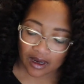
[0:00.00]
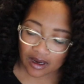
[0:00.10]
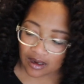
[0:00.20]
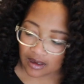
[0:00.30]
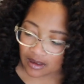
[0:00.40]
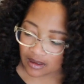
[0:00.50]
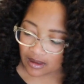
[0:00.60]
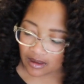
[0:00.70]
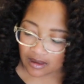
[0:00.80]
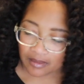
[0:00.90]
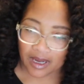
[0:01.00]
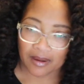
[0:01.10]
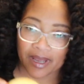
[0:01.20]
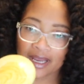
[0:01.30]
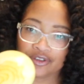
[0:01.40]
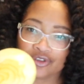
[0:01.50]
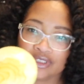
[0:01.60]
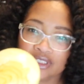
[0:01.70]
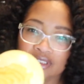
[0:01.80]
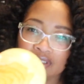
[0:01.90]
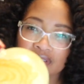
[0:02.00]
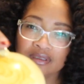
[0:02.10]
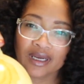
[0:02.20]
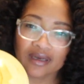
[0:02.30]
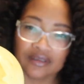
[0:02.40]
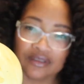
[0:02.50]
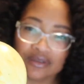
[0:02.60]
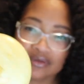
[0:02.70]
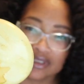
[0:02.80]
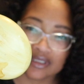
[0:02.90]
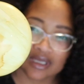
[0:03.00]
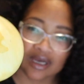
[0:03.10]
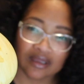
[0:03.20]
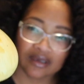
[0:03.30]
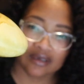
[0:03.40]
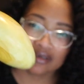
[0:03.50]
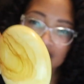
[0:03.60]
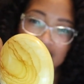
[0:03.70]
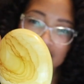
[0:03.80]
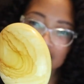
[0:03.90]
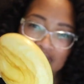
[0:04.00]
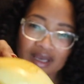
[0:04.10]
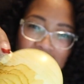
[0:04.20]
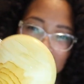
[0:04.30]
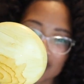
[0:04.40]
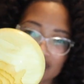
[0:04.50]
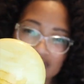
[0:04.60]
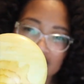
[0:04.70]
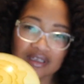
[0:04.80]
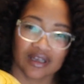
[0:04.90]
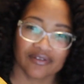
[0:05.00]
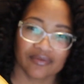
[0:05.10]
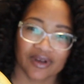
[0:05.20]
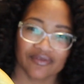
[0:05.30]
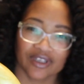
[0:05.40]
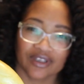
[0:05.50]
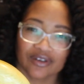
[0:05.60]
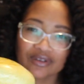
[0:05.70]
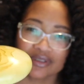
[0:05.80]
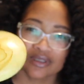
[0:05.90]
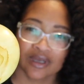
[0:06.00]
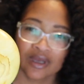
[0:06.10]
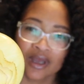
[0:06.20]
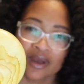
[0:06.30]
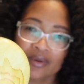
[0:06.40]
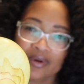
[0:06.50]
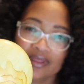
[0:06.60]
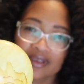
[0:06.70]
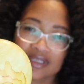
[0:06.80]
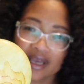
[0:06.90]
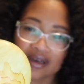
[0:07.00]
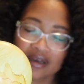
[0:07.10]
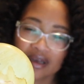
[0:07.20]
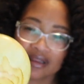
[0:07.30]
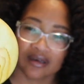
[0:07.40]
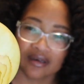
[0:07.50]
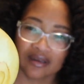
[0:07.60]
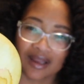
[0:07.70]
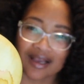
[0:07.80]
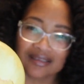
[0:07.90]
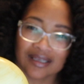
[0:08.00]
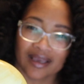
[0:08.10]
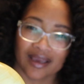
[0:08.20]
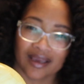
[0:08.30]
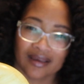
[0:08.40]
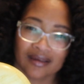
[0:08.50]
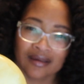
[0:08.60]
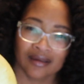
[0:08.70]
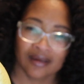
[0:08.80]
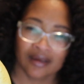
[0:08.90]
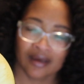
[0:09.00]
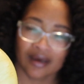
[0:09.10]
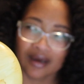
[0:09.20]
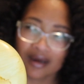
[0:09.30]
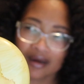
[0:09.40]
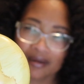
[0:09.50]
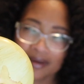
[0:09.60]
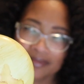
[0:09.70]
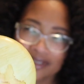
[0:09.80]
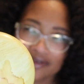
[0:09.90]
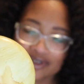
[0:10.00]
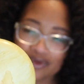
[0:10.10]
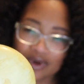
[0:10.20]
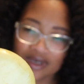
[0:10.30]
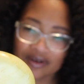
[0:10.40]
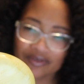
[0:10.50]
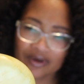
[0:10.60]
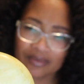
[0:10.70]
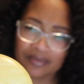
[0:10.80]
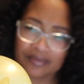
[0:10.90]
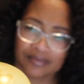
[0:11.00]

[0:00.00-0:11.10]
Um, I'm actually not going to do this color. I think y'all seen enough of my videos with this kind of color. Latte, uh, I believe is one of them.